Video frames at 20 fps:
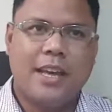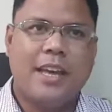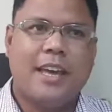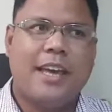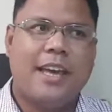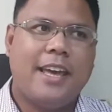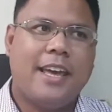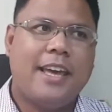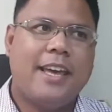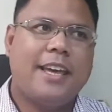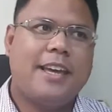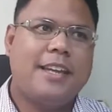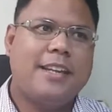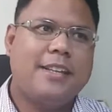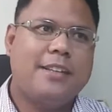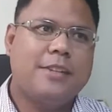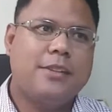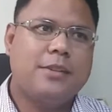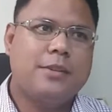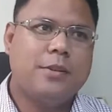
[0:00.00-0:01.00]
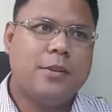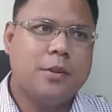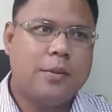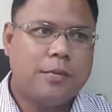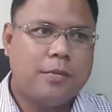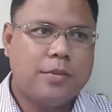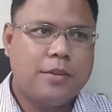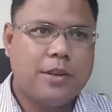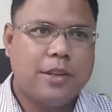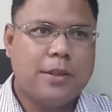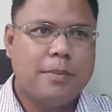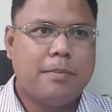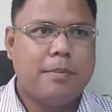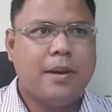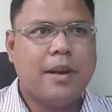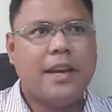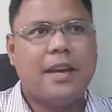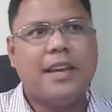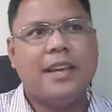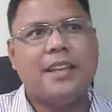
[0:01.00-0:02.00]
and hopefully
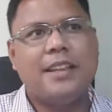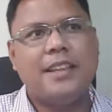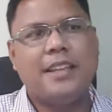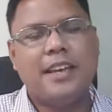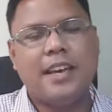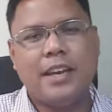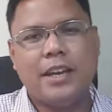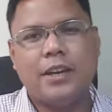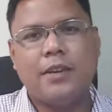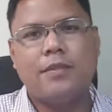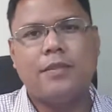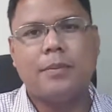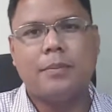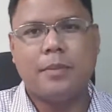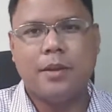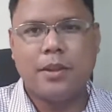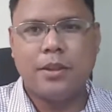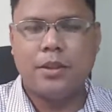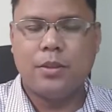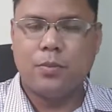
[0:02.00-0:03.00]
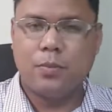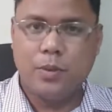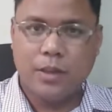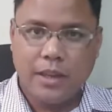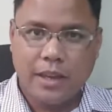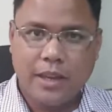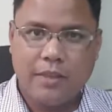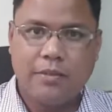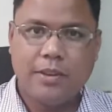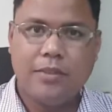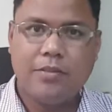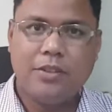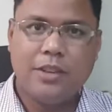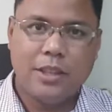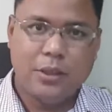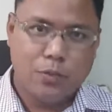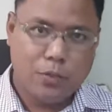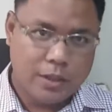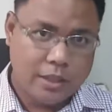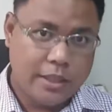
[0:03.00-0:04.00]
by the end of the month we'll have
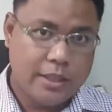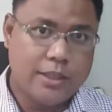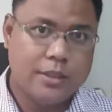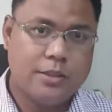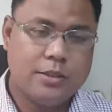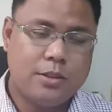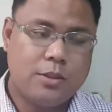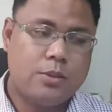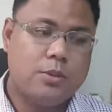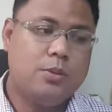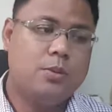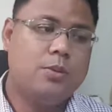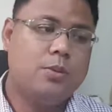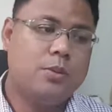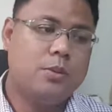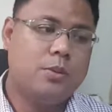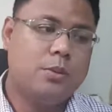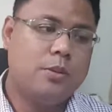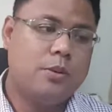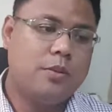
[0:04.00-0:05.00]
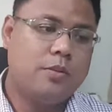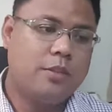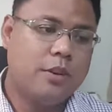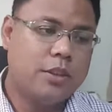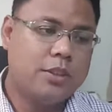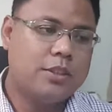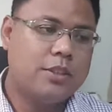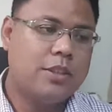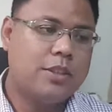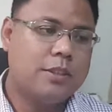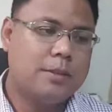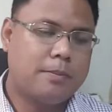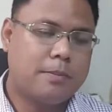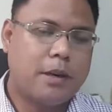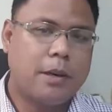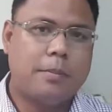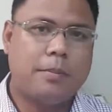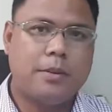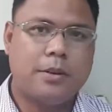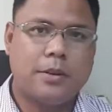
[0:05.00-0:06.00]
everything we need to function as a
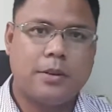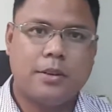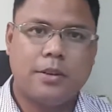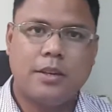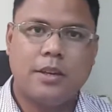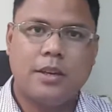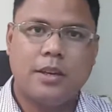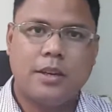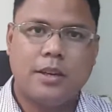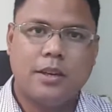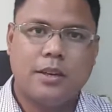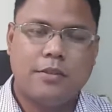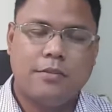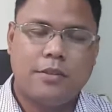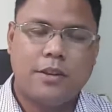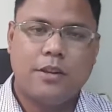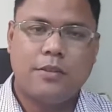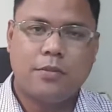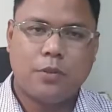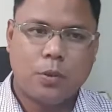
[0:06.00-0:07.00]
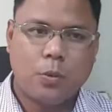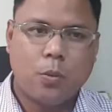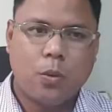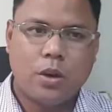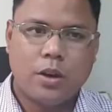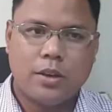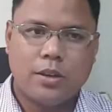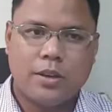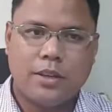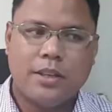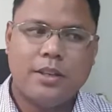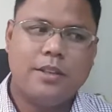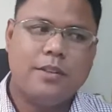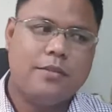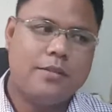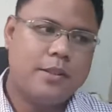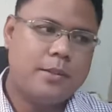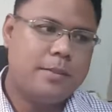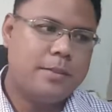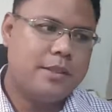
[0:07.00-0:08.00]
proper freight forwarder here in the
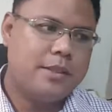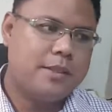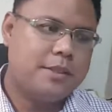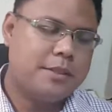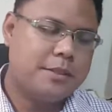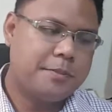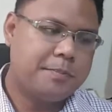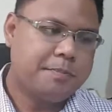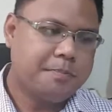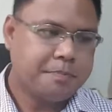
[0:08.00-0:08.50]
Philippines.